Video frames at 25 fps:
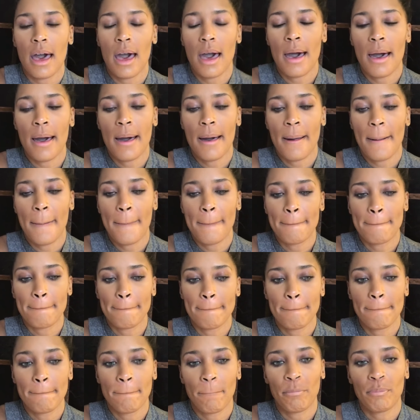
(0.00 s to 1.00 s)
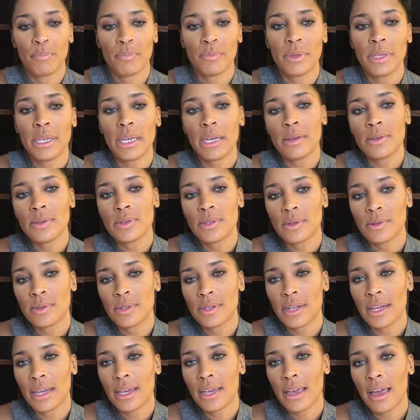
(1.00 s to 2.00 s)
Um, yeah, so
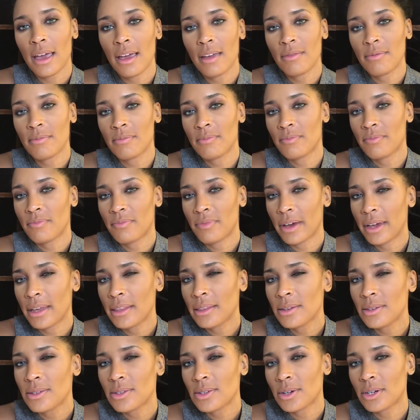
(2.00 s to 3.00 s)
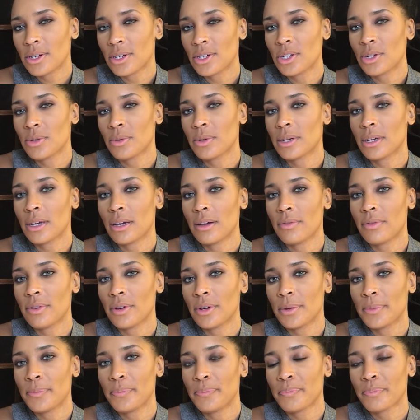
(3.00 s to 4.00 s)
today I'm finally starting to
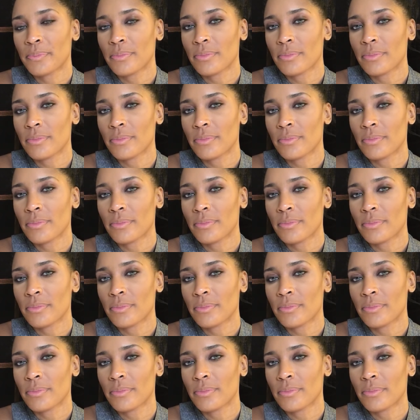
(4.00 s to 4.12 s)
recover.